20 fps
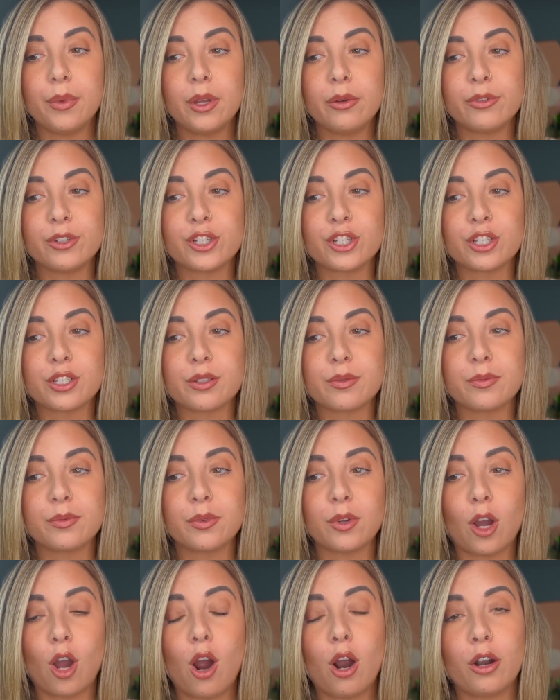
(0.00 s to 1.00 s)
it was just
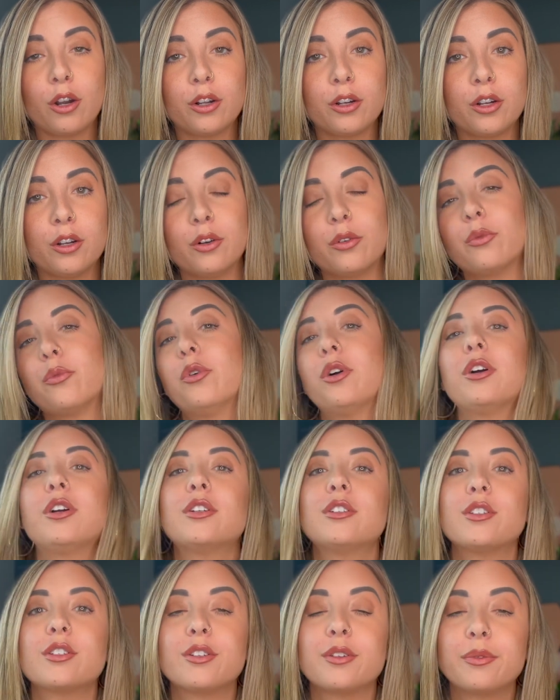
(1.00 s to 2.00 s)
harder or
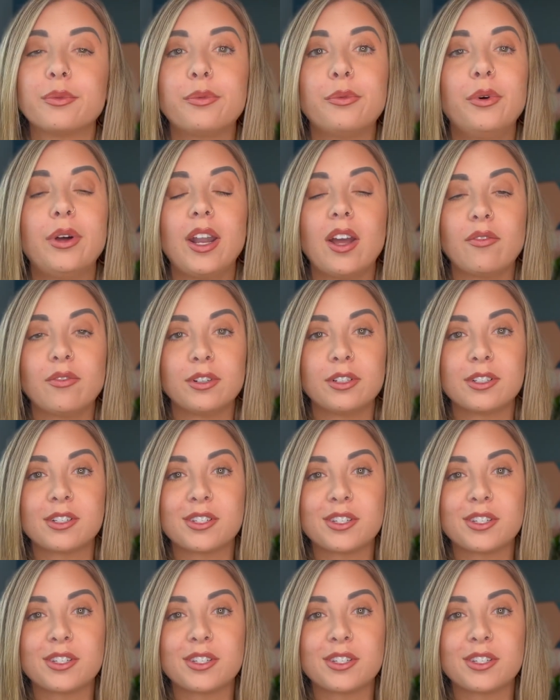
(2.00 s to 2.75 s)
worse or whatever.